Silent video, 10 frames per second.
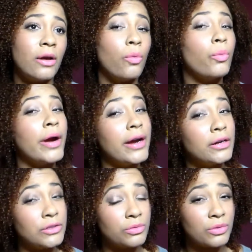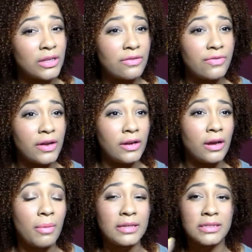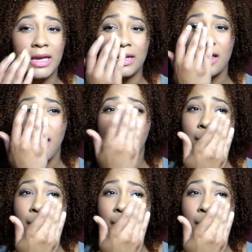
It wears really funny on my skin.